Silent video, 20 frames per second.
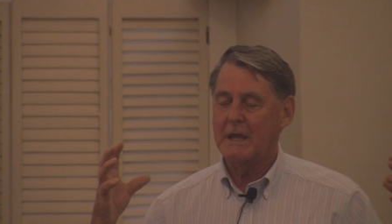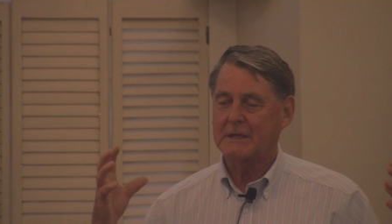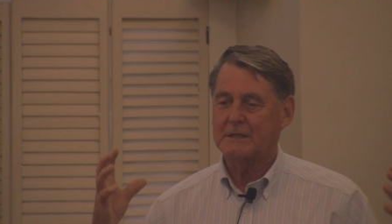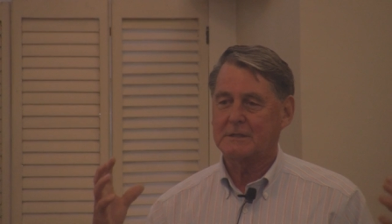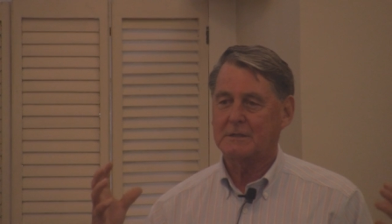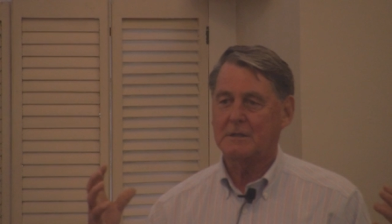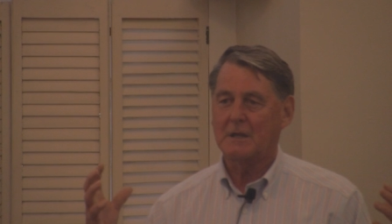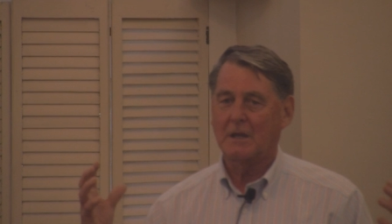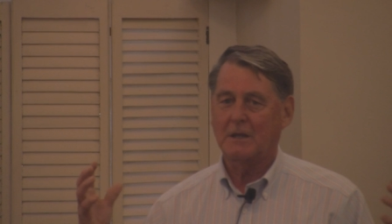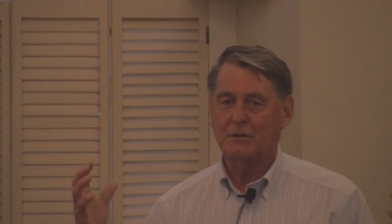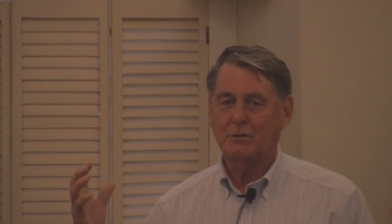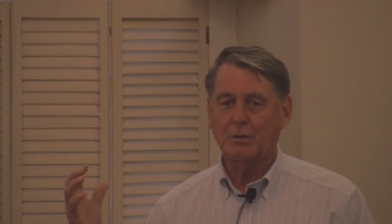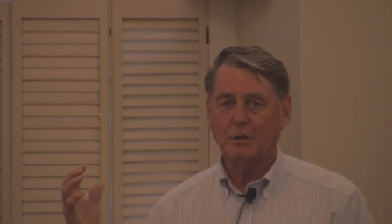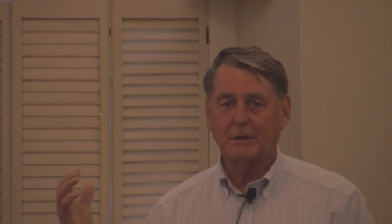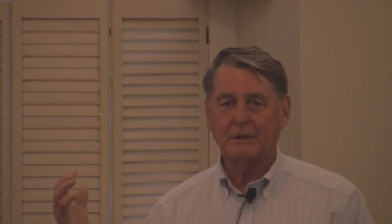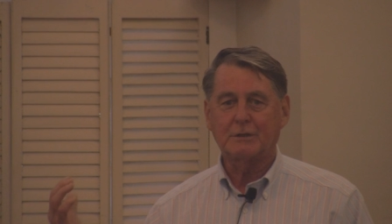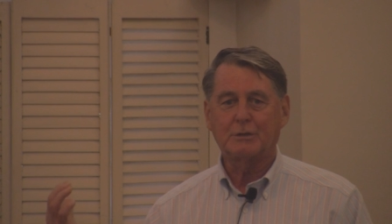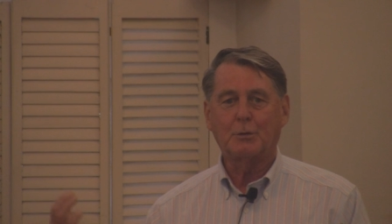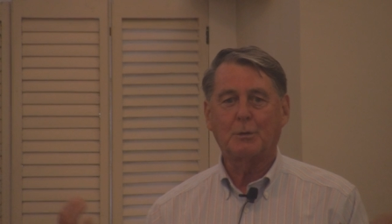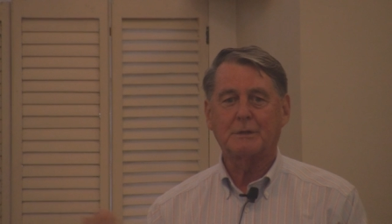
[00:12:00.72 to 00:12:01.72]
its, uh,
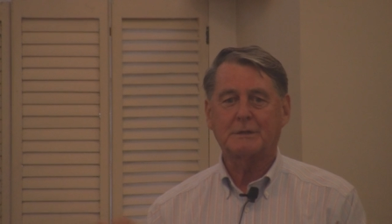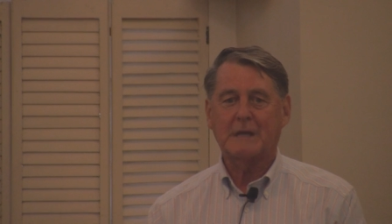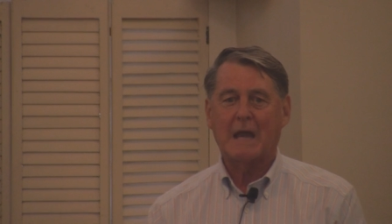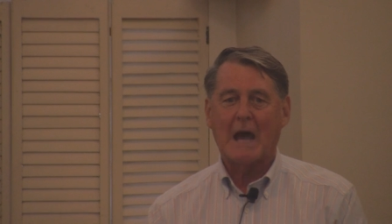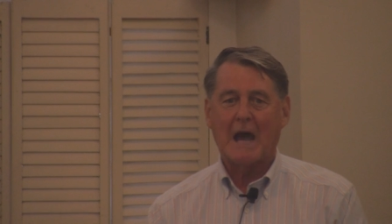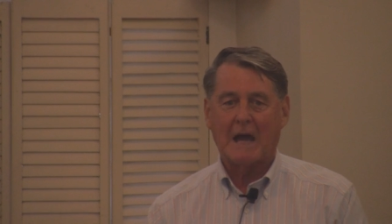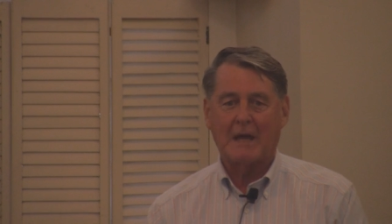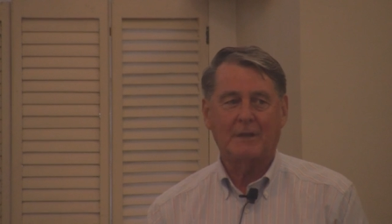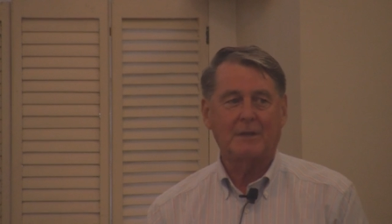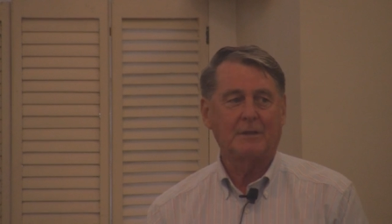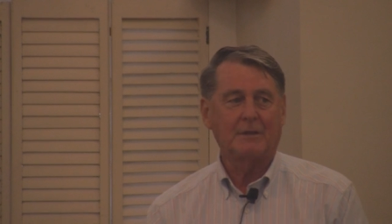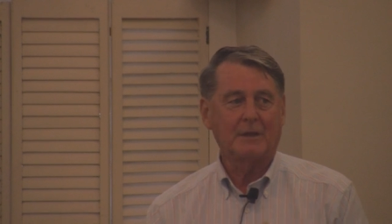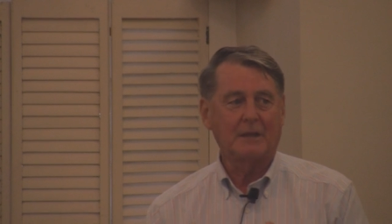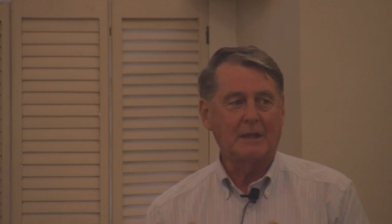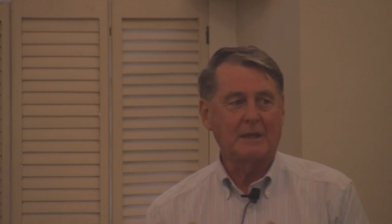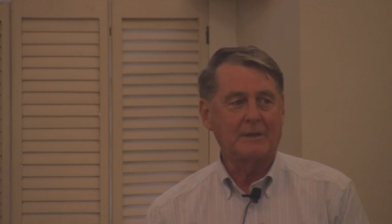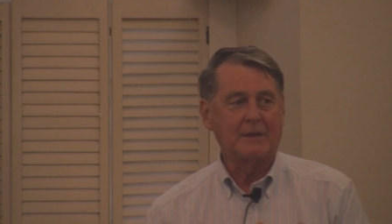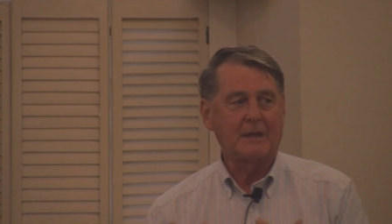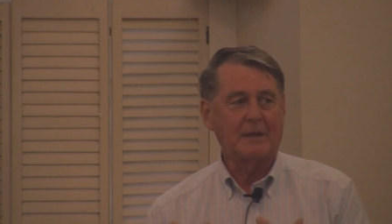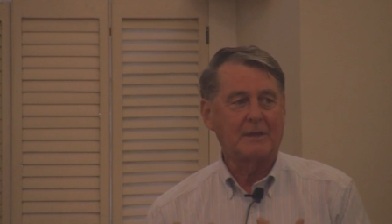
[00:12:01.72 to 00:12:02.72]
took it to its heart, the,
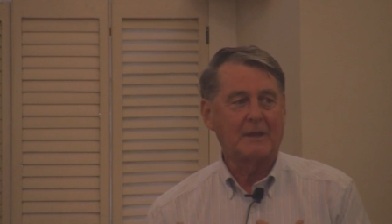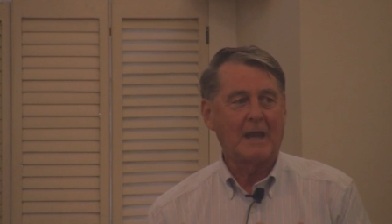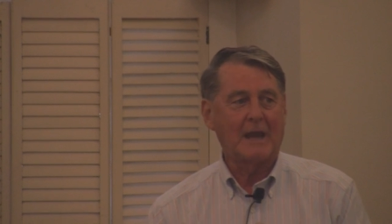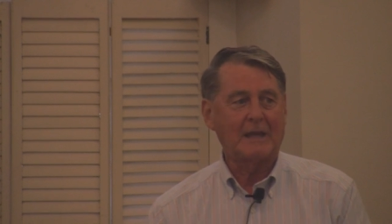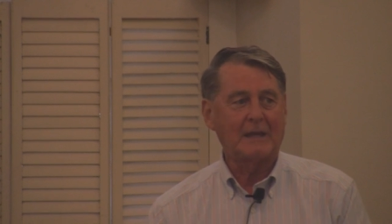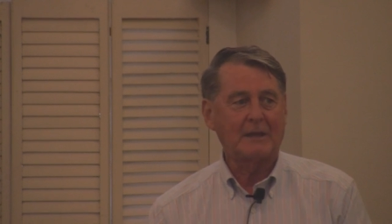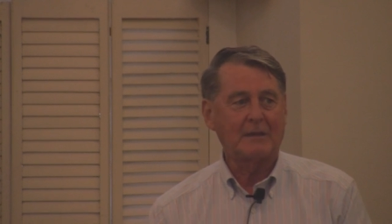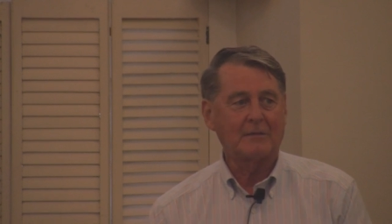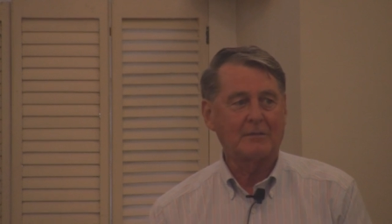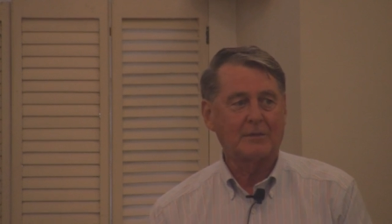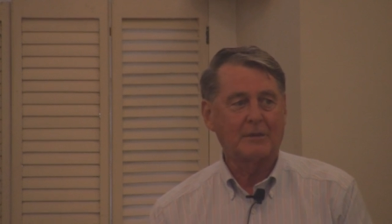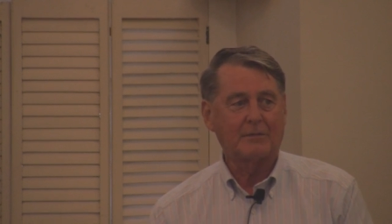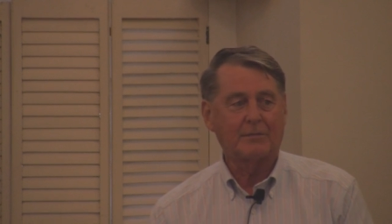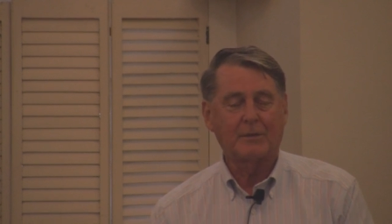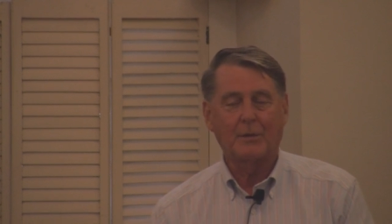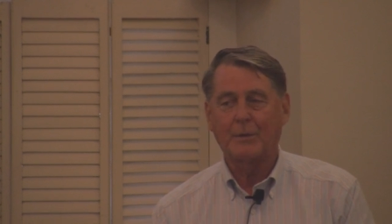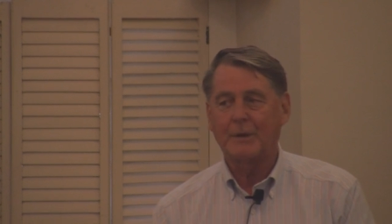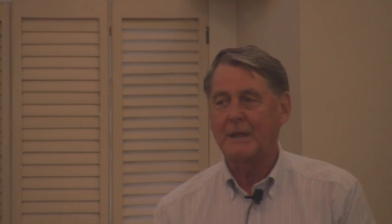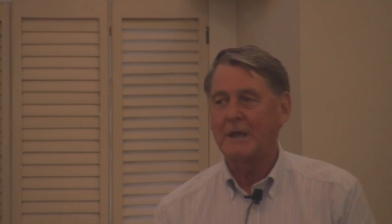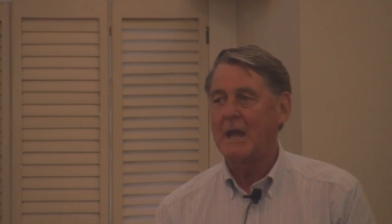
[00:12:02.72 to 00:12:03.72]
the, the idea of the
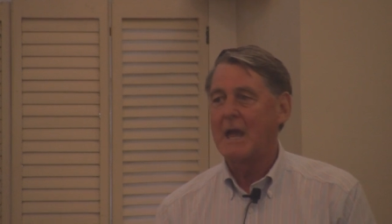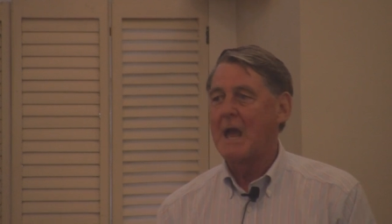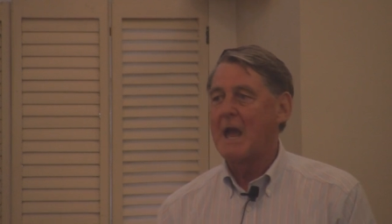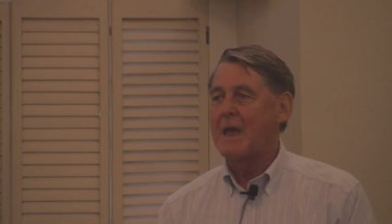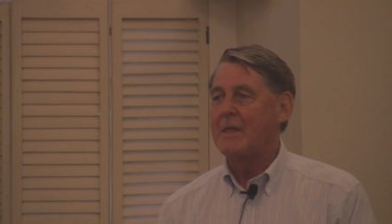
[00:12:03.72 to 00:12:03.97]
floating.